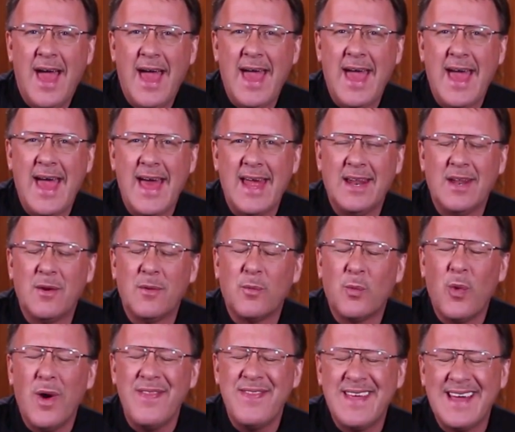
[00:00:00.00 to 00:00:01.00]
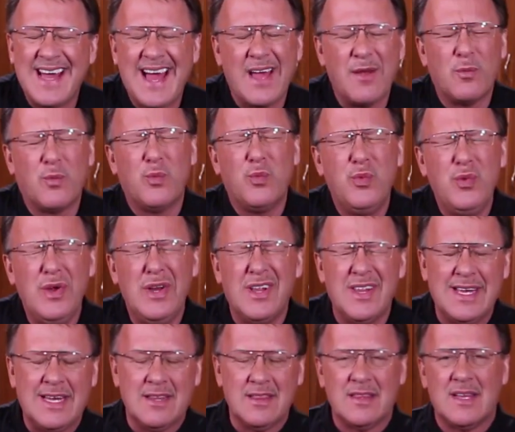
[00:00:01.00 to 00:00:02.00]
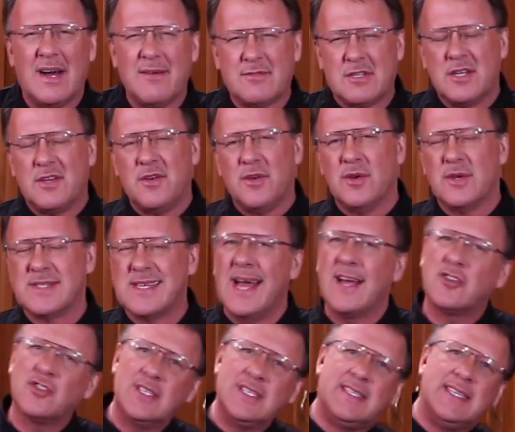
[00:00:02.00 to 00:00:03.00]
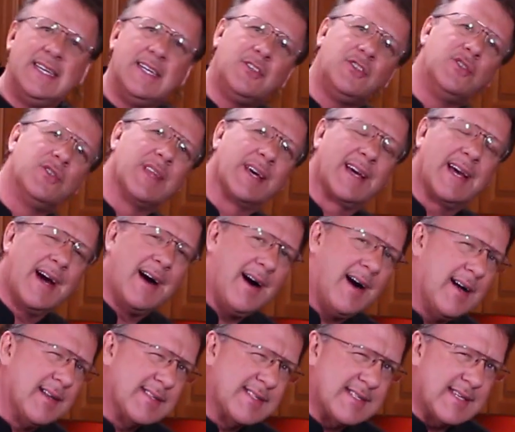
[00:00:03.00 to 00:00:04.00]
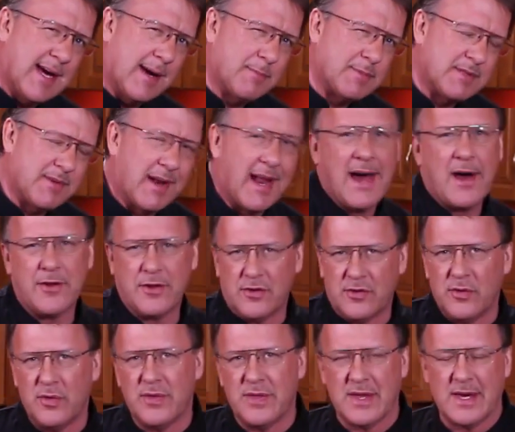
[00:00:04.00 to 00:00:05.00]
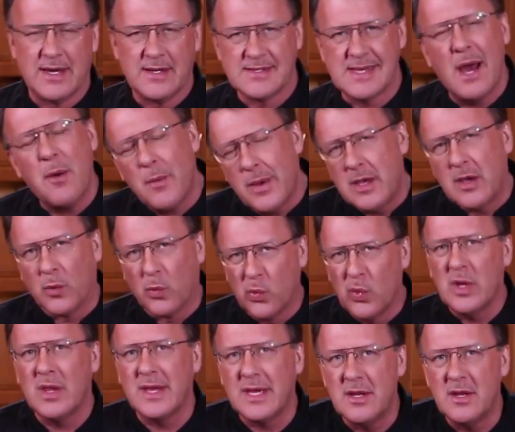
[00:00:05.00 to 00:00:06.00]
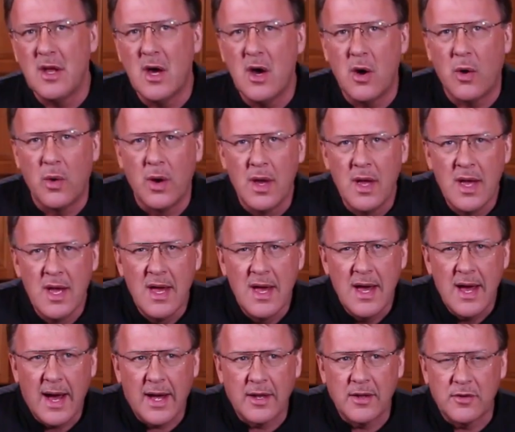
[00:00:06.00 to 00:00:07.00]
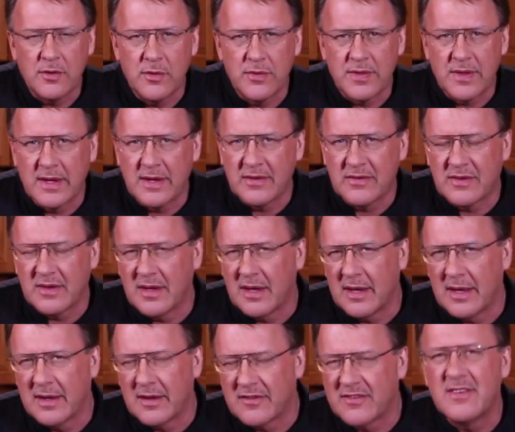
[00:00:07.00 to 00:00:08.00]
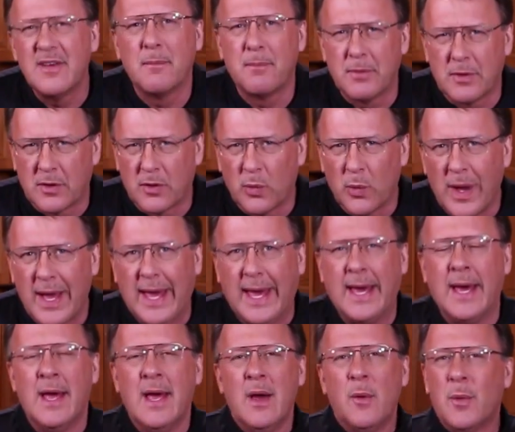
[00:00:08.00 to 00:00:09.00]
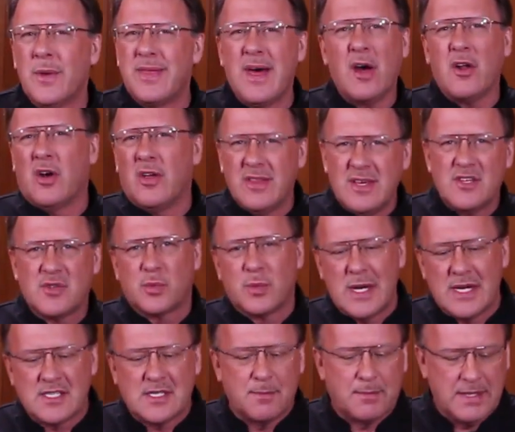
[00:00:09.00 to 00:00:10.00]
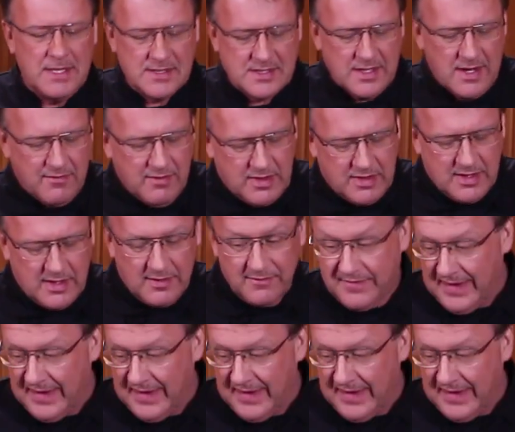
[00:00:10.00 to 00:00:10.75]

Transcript: And one thing I really love to do is actually teach you the concepts on how to do things. That way you really know how to do things in a simpler way without all these recipes and everything.